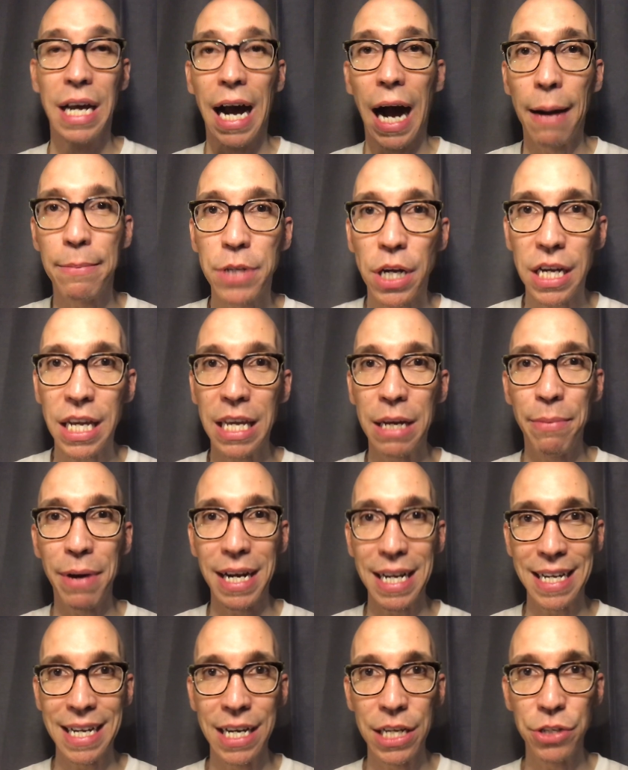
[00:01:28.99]
I'm talking
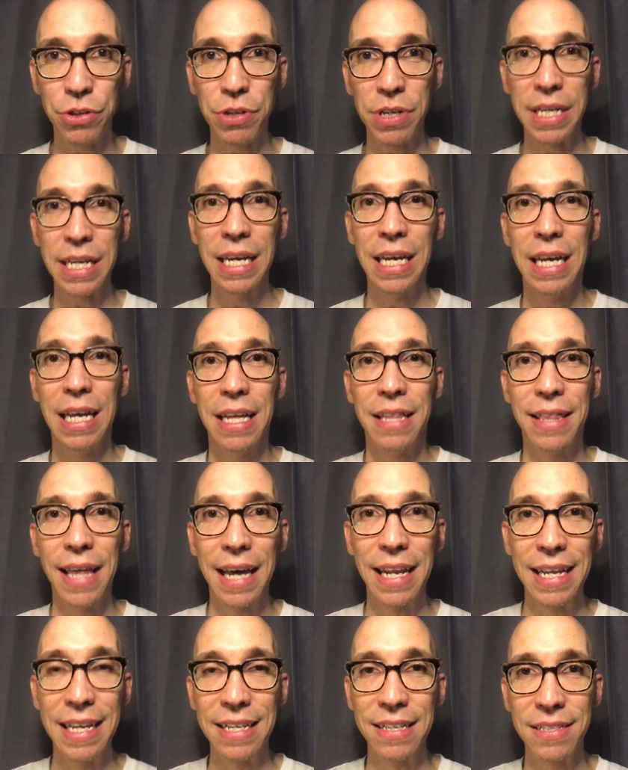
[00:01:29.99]
about a country
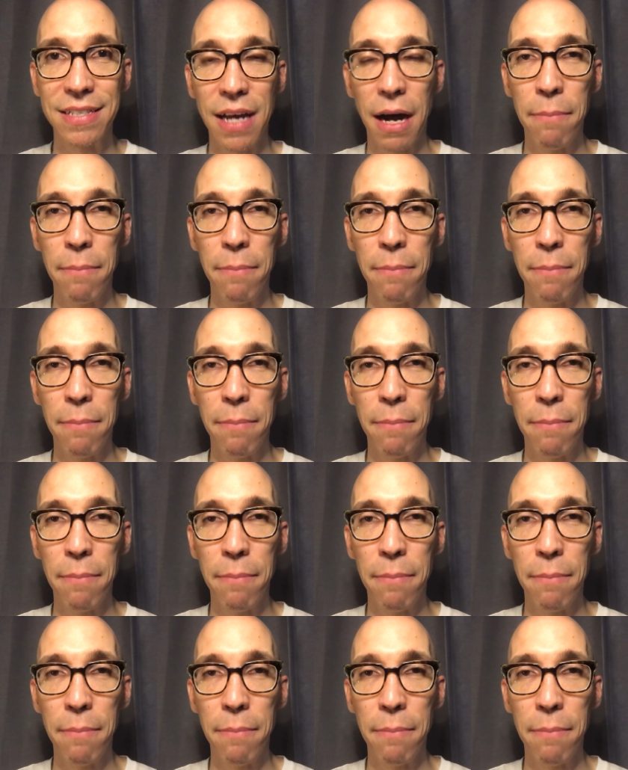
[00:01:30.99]
that is